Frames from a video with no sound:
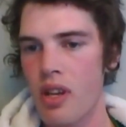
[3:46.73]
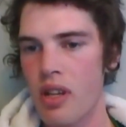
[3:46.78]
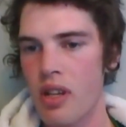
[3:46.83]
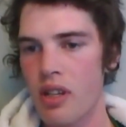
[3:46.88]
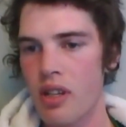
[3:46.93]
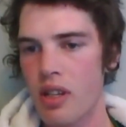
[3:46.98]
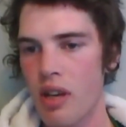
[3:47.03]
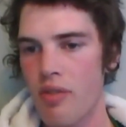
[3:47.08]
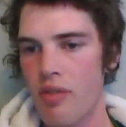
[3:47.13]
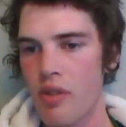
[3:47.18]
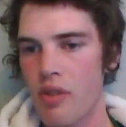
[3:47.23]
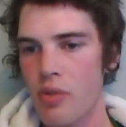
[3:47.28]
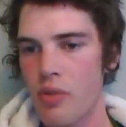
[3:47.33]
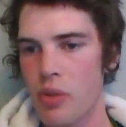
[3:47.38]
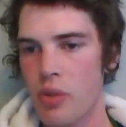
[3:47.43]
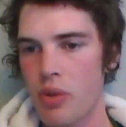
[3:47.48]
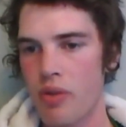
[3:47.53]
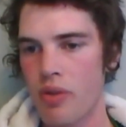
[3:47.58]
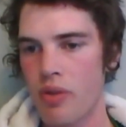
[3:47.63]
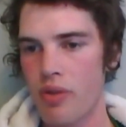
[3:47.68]
Gaddafi was
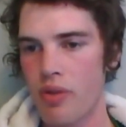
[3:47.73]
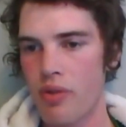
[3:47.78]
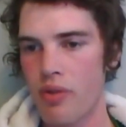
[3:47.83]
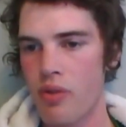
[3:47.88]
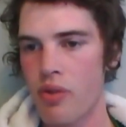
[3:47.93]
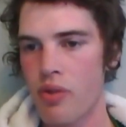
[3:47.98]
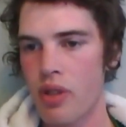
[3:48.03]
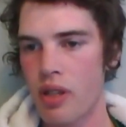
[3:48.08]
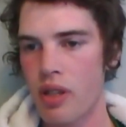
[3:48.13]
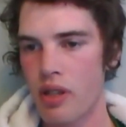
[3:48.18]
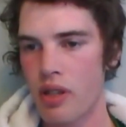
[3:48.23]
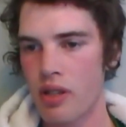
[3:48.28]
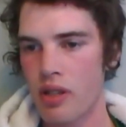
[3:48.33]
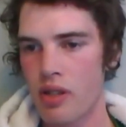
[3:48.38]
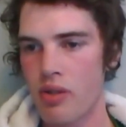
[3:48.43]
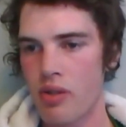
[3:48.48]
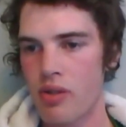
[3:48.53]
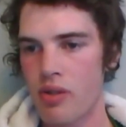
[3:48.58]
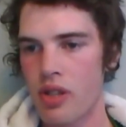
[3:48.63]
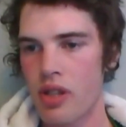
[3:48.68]
one of the few leaders
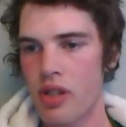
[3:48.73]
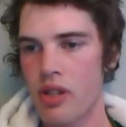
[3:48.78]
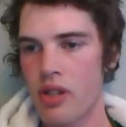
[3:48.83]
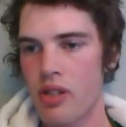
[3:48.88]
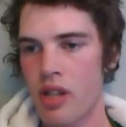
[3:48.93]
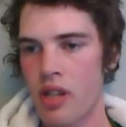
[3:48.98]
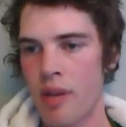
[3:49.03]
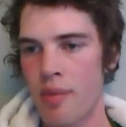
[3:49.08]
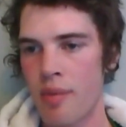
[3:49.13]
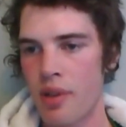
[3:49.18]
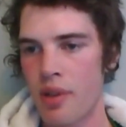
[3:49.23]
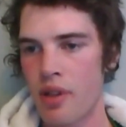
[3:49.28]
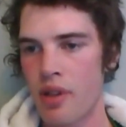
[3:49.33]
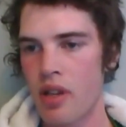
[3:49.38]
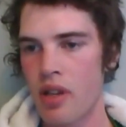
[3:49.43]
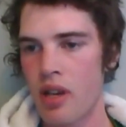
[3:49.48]
who sent his army